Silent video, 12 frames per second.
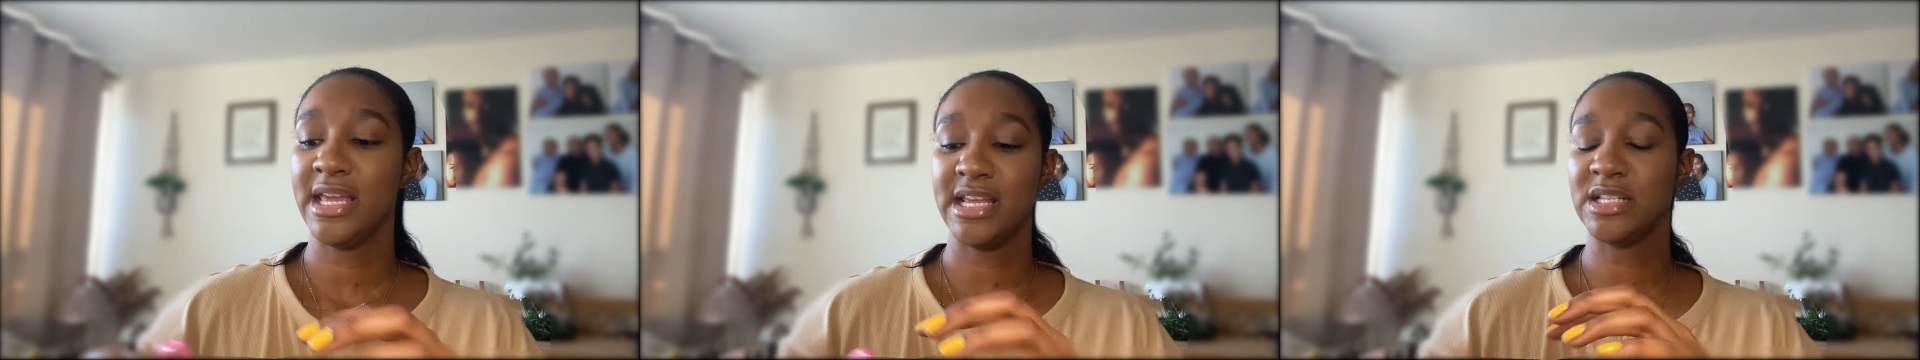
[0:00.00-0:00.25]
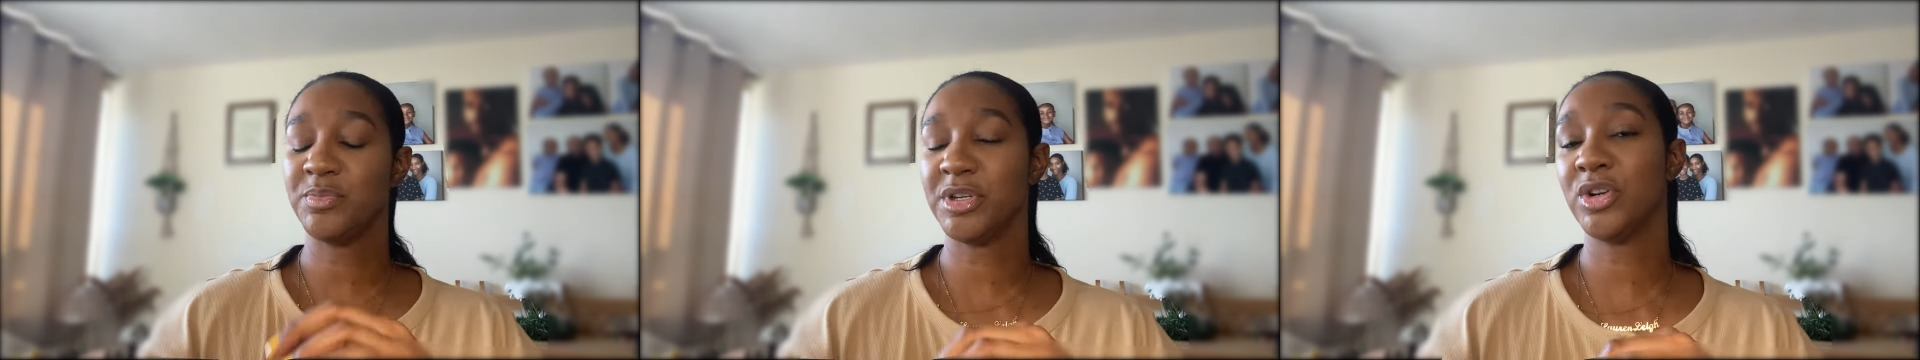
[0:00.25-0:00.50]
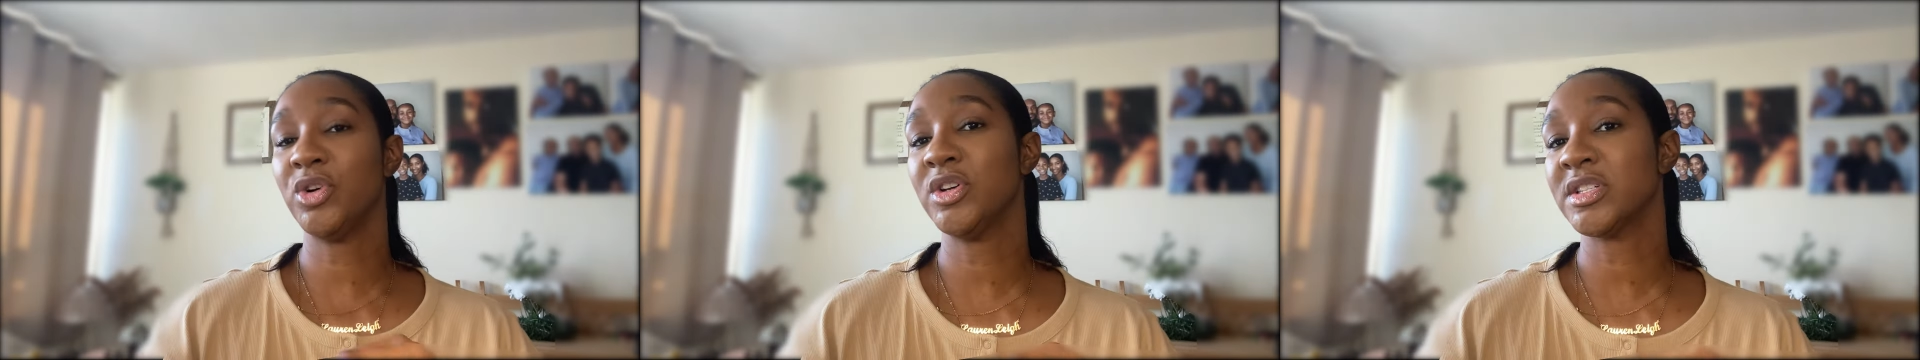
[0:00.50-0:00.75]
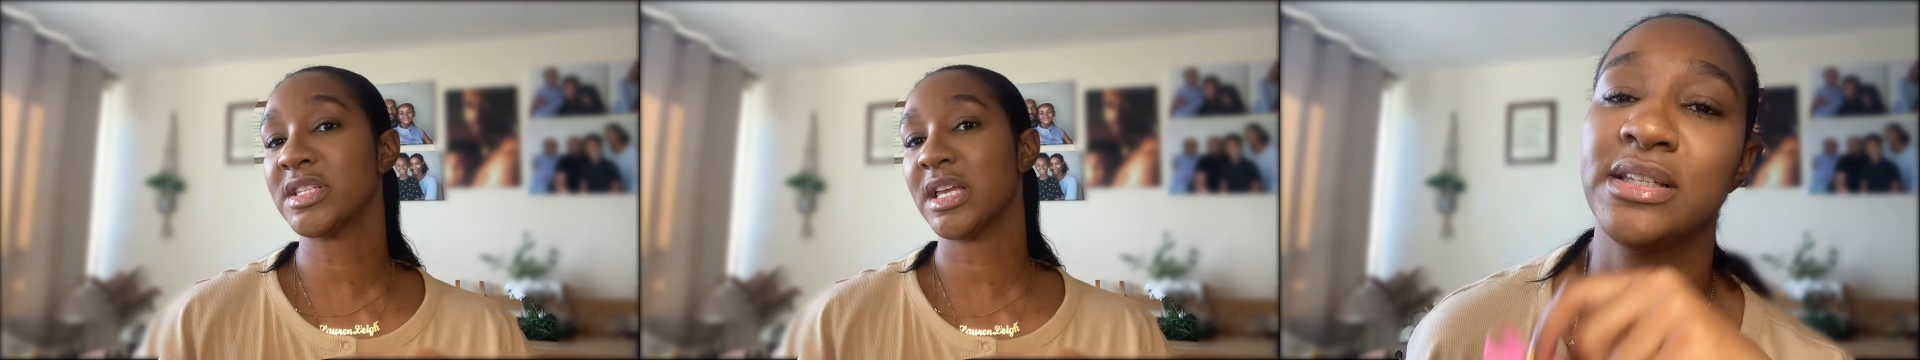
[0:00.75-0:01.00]
is
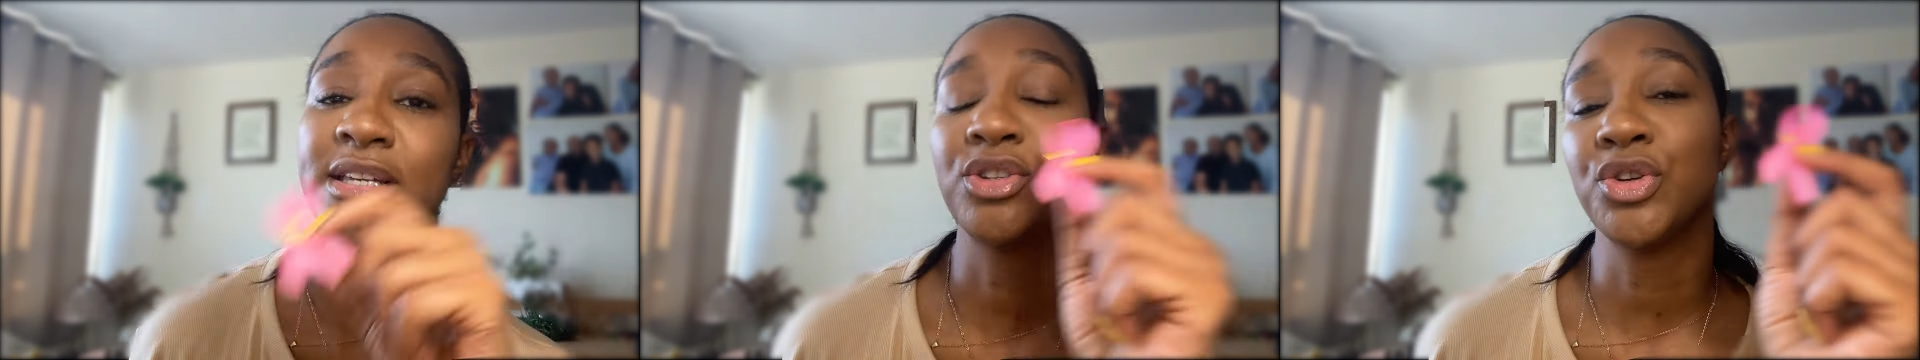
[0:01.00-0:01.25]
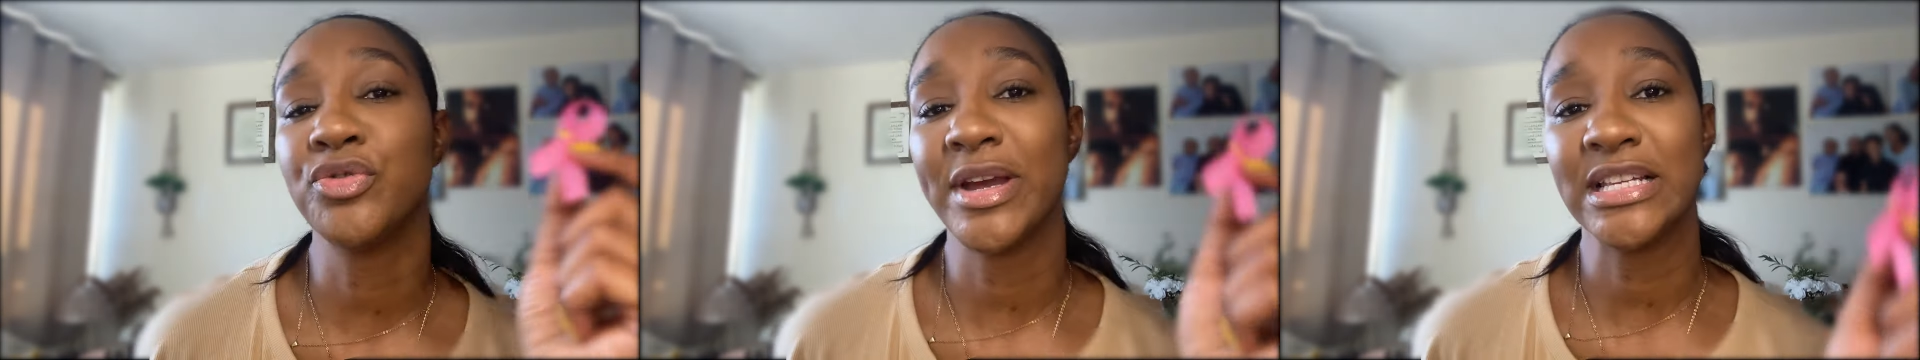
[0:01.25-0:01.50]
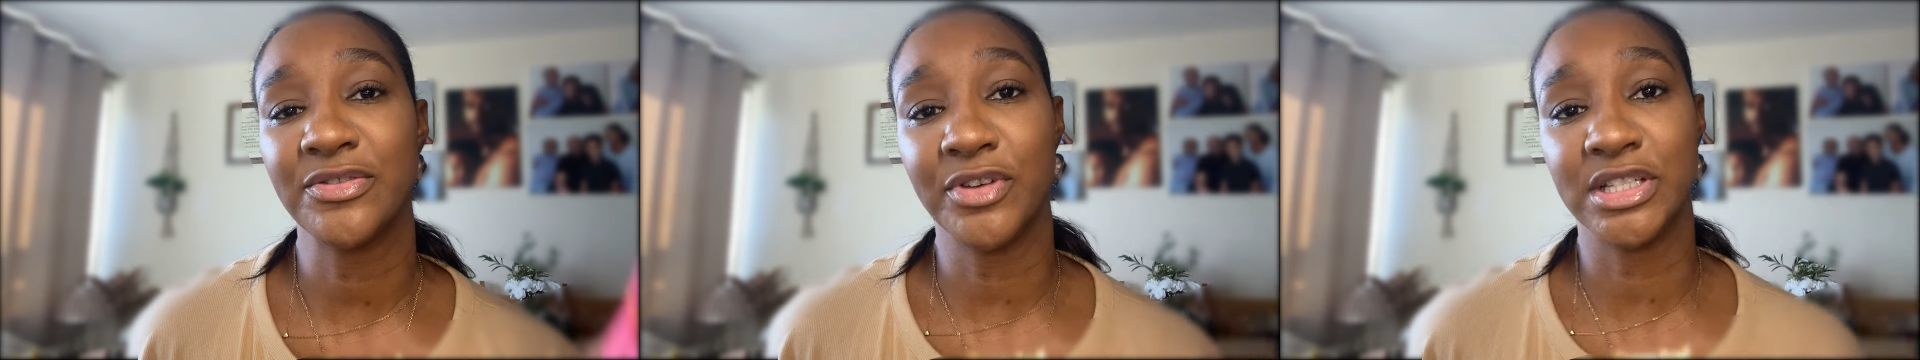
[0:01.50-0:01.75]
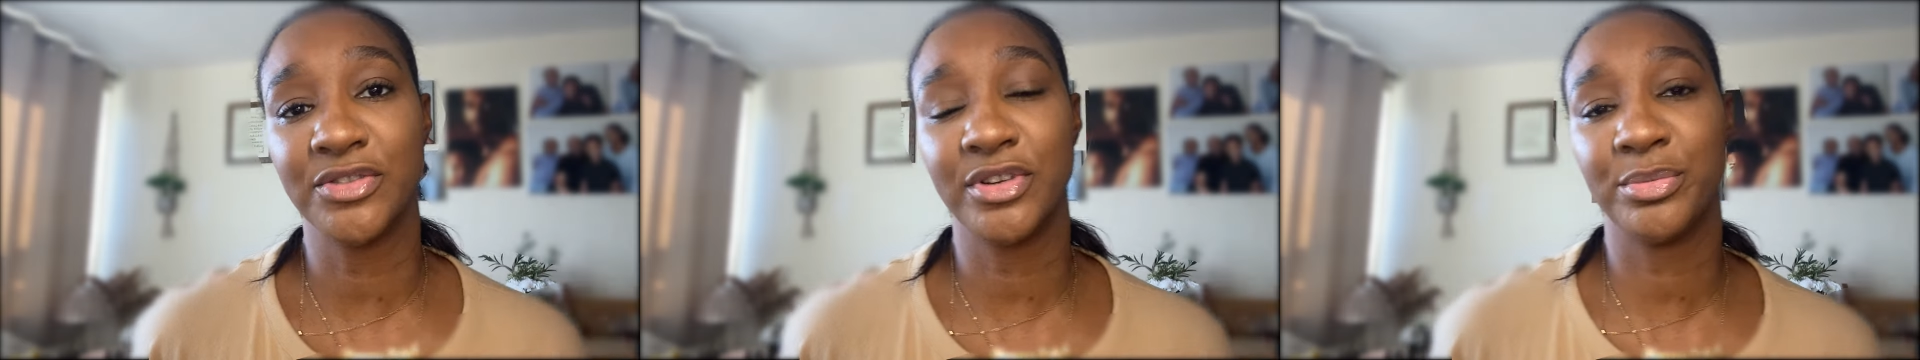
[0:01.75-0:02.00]
because they do raise
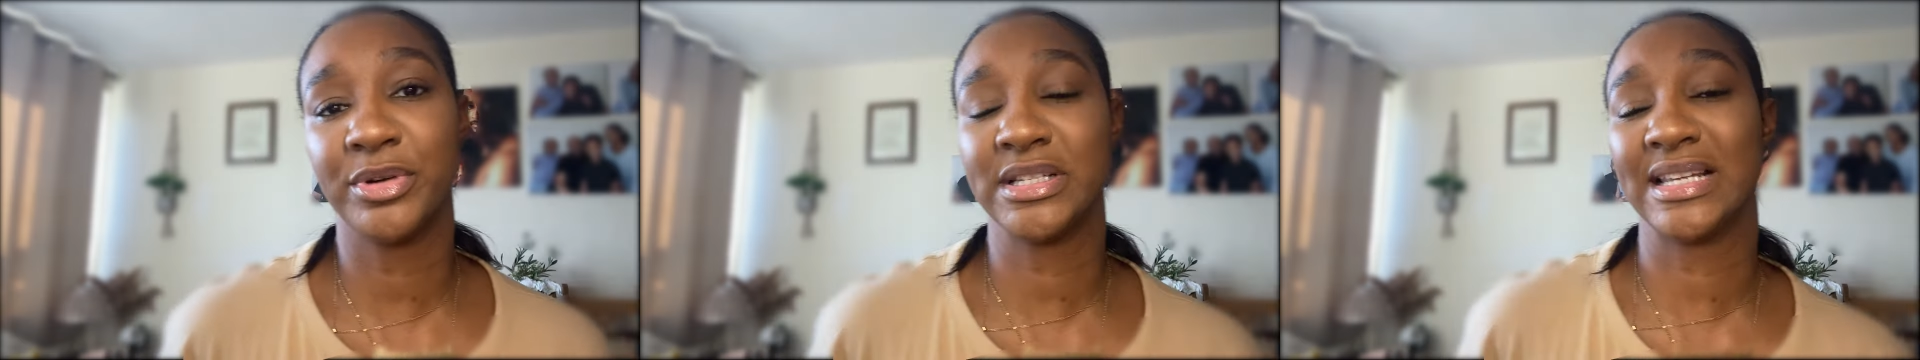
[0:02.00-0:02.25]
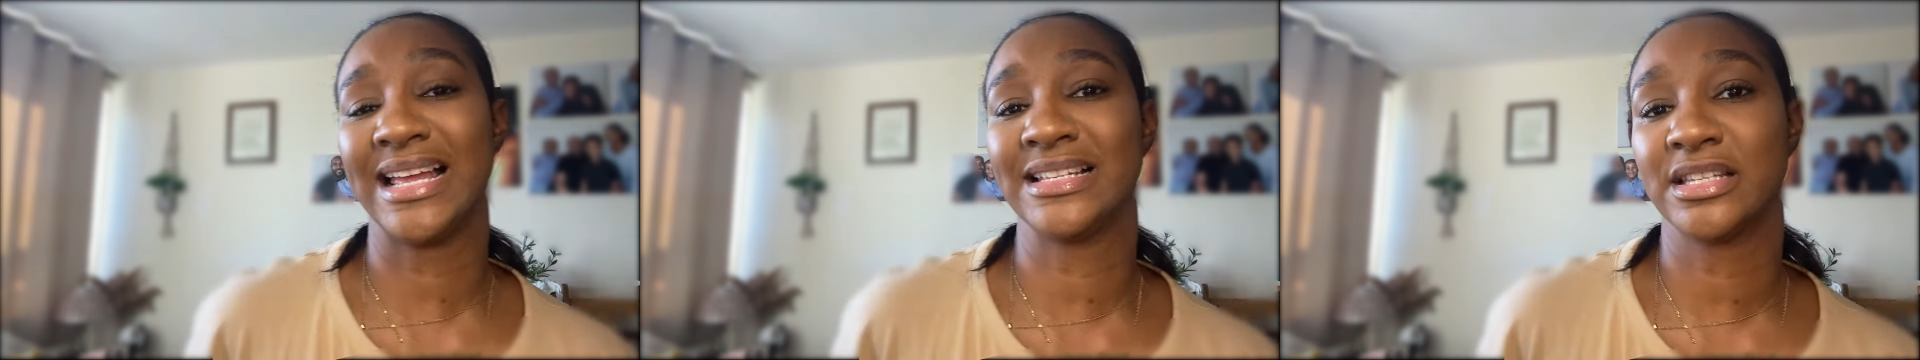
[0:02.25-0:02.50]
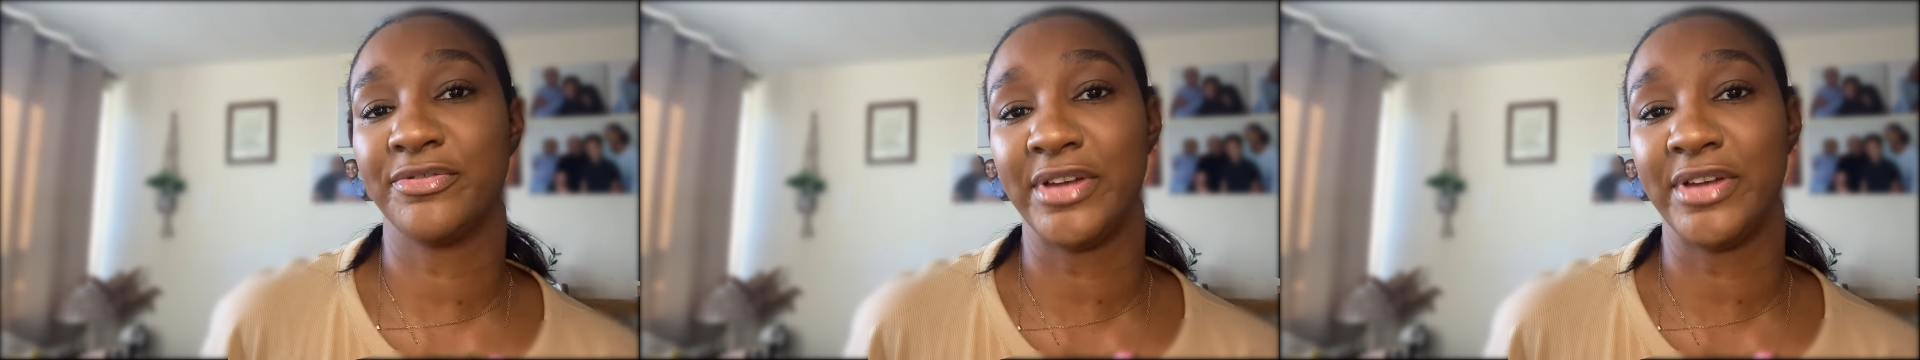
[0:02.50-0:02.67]
funds for the Breast Cancer